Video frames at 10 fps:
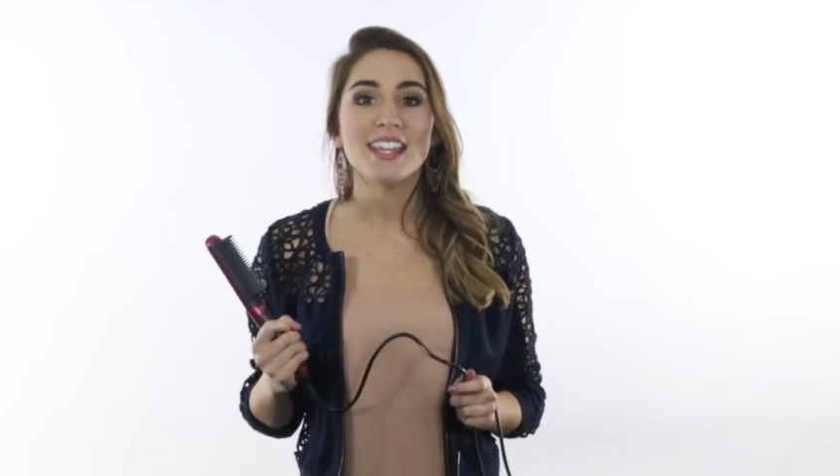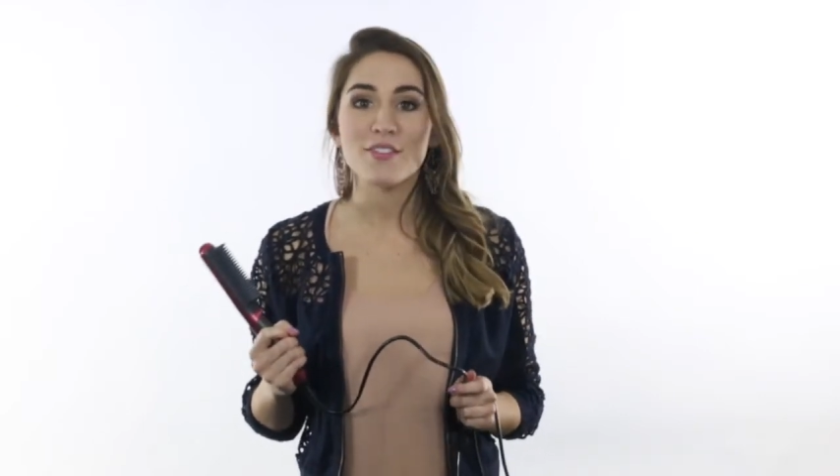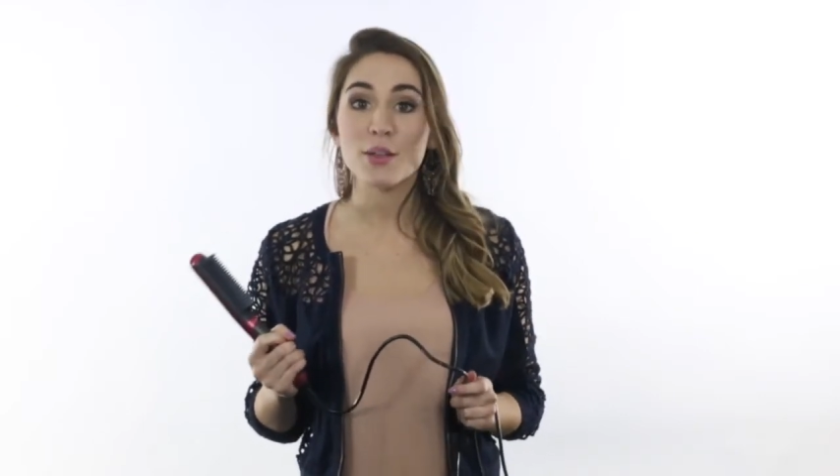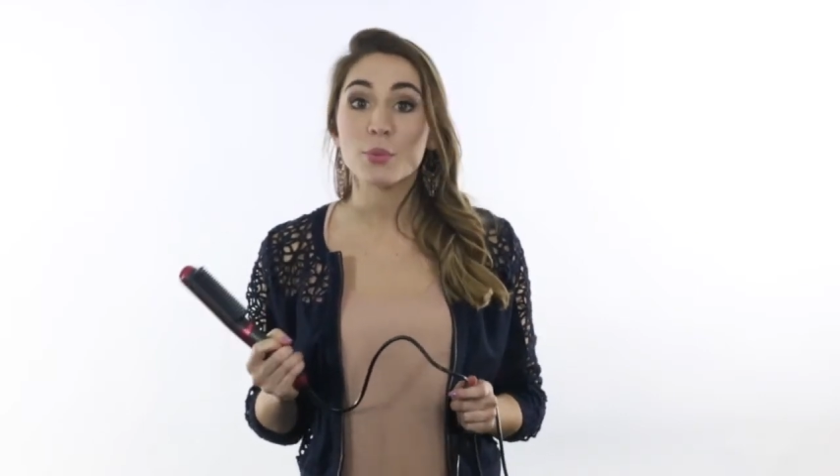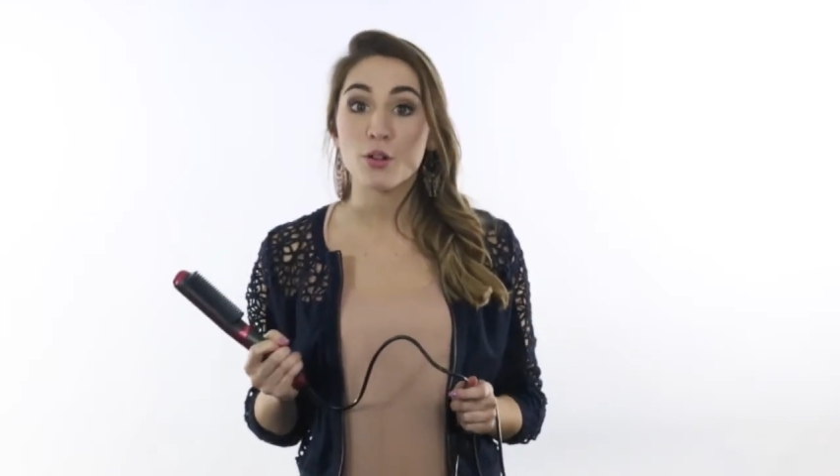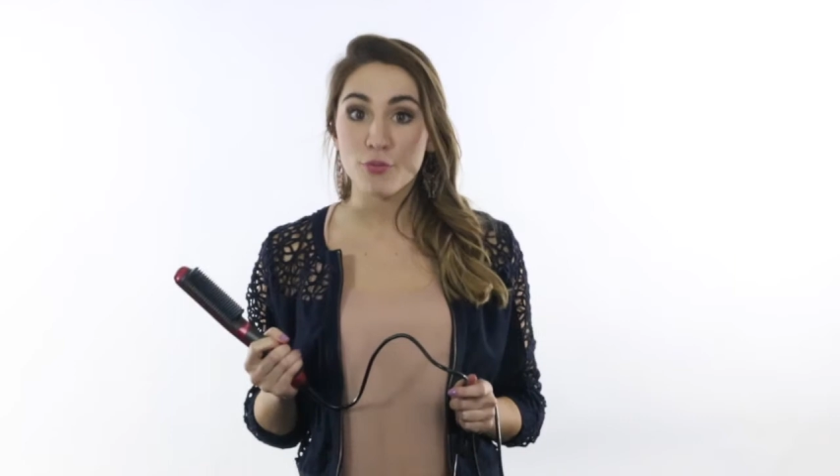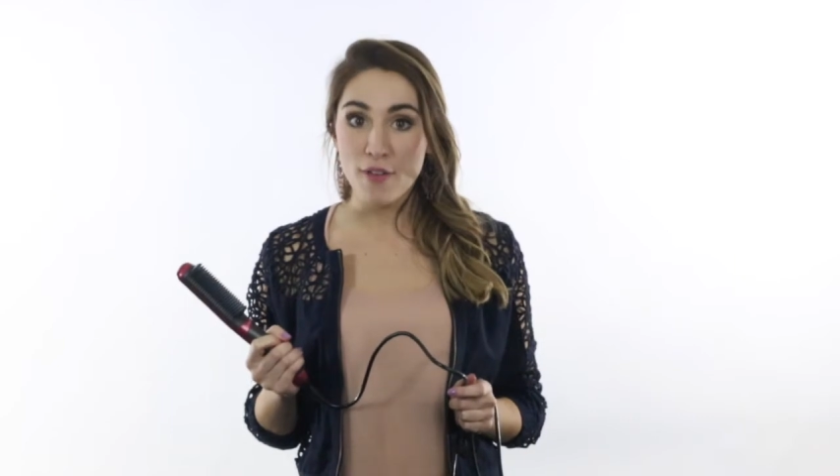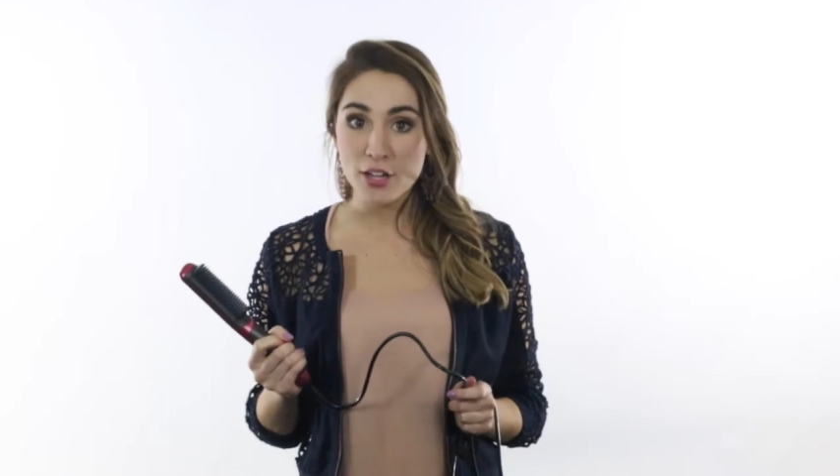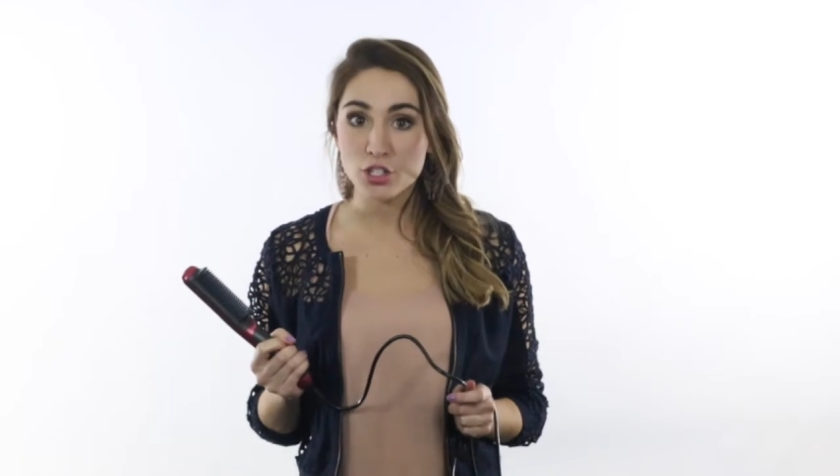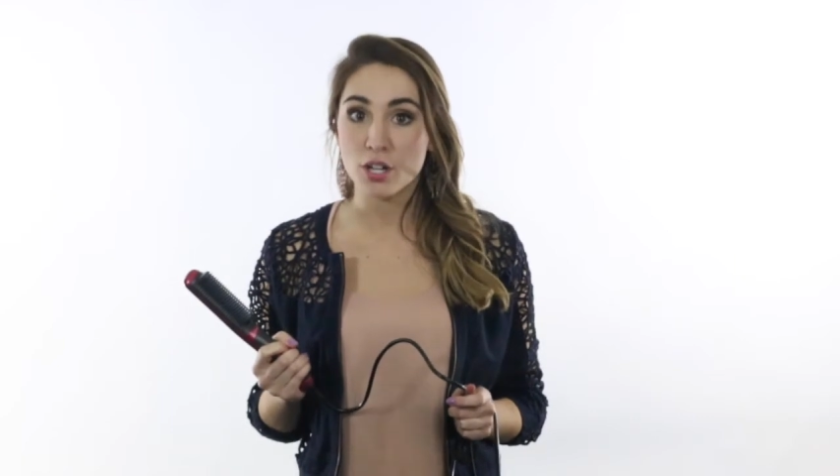giving
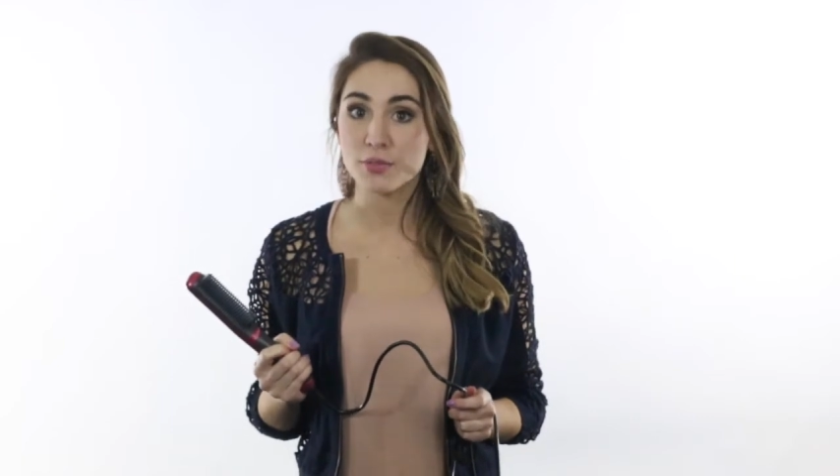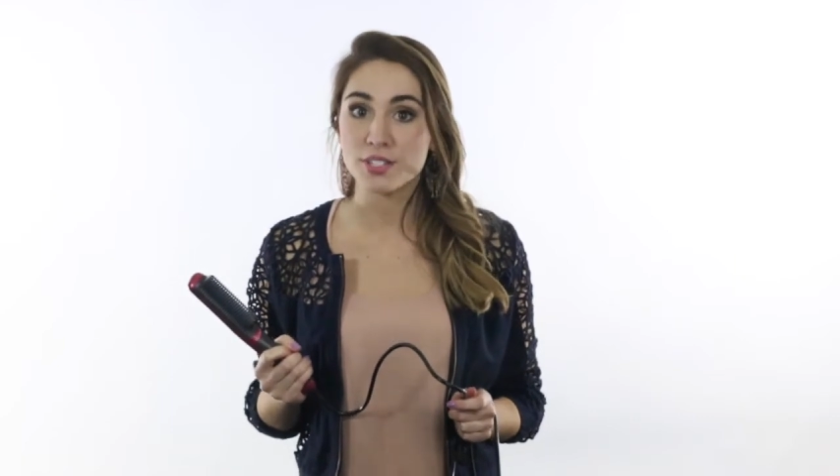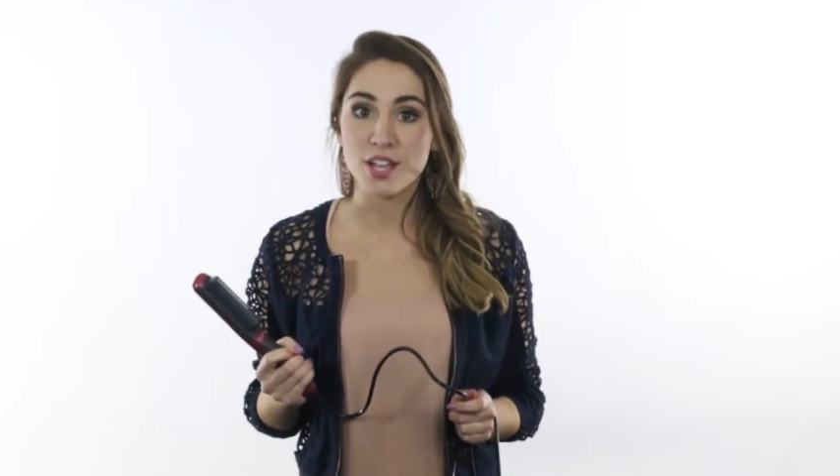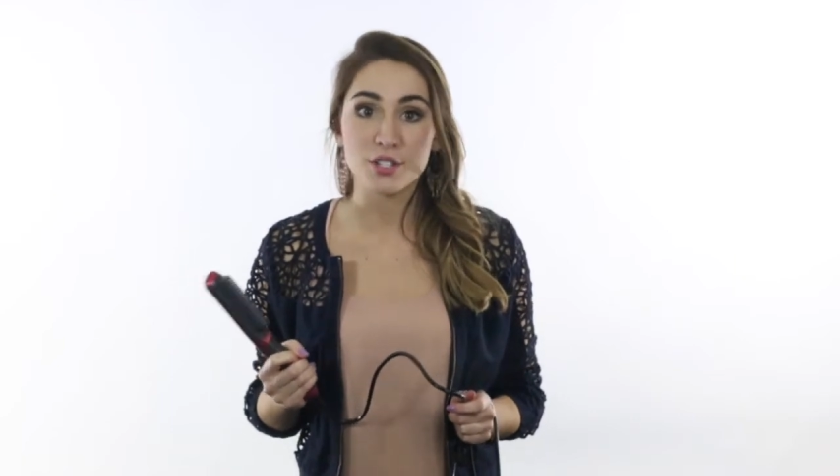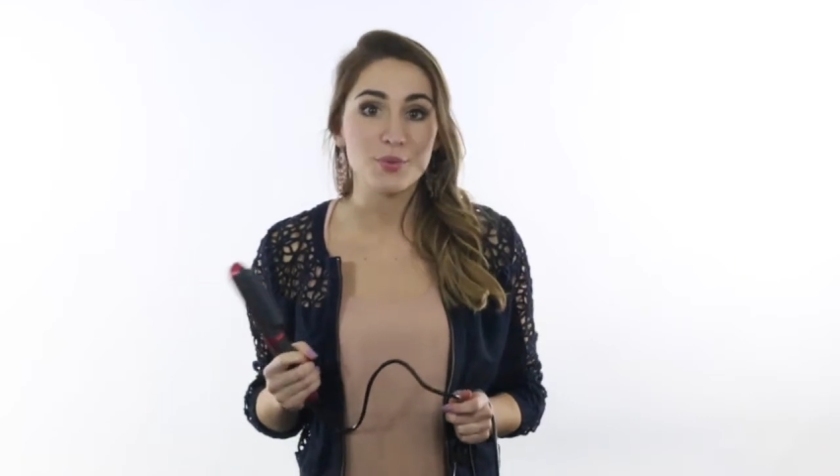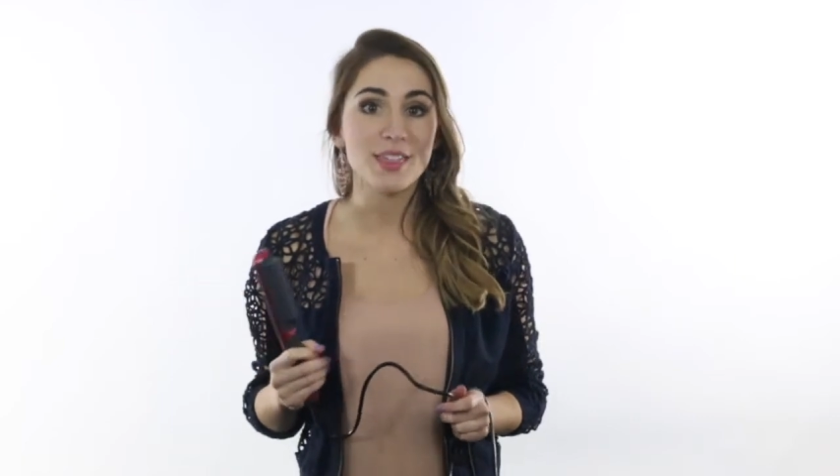professional results